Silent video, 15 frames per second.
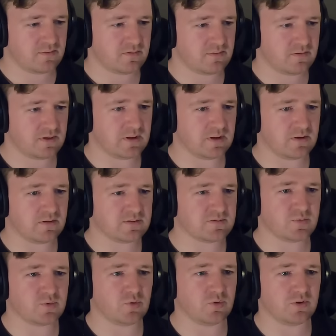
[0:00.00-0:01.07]
Yeah,
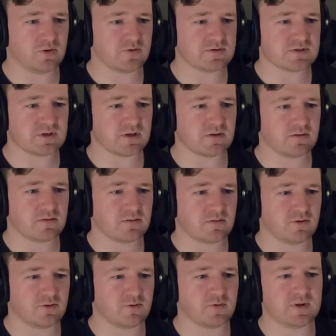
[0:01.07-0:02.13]
some cool logos there.
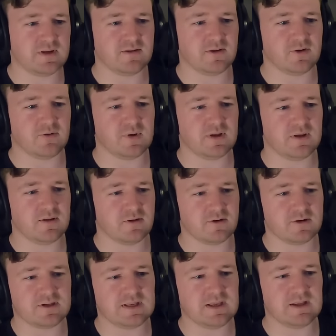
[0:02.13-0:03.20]

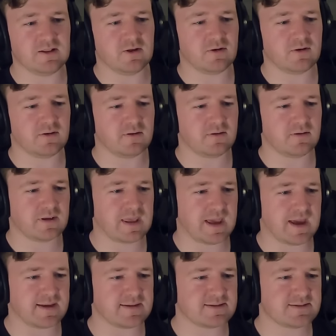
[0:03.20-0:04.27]
The Geelong
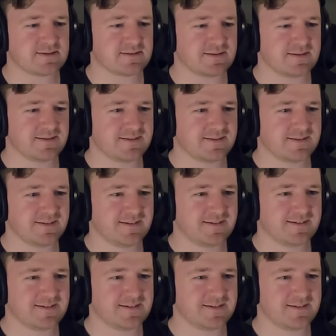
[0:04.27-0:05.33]
Cats.
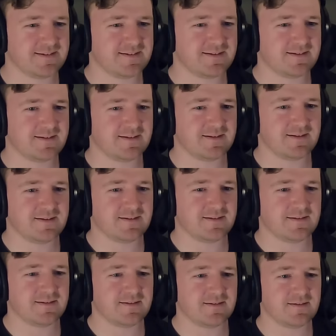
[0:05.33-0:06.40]

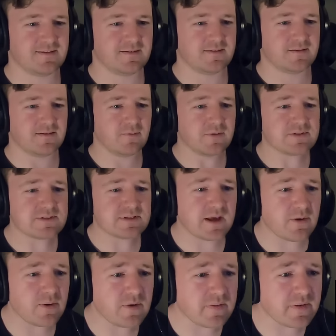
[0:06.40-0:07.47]
What's
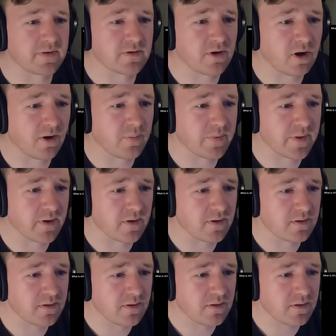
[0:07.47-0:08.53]
that one at the top there?
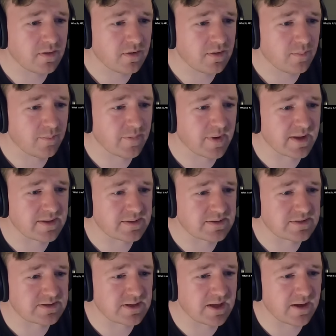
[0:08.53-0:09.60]

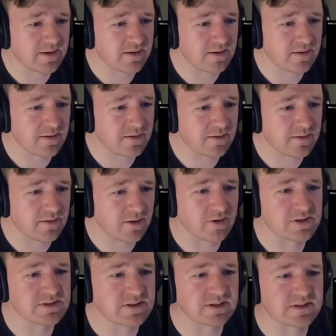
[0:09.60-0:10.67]
Mensana. Oh,
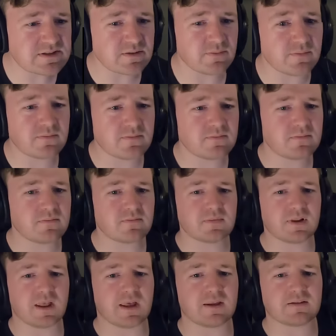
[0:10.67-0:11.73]
it's like some
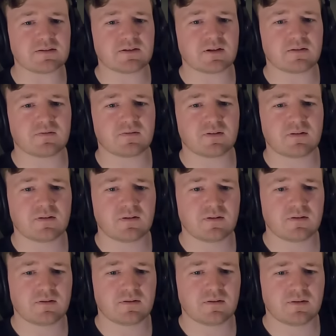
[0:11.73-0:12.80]
Latin stuff.
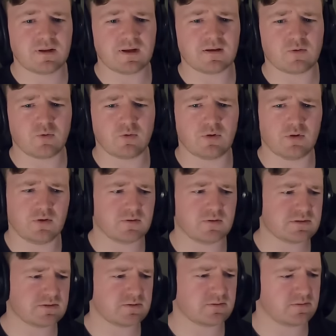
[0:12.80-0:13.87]
Yeah, cool
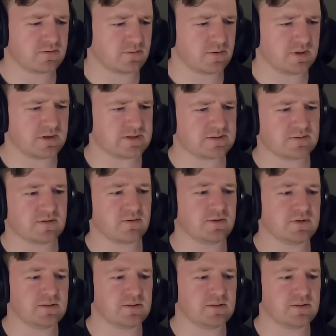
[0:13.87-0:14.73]
logos. Let me just go here.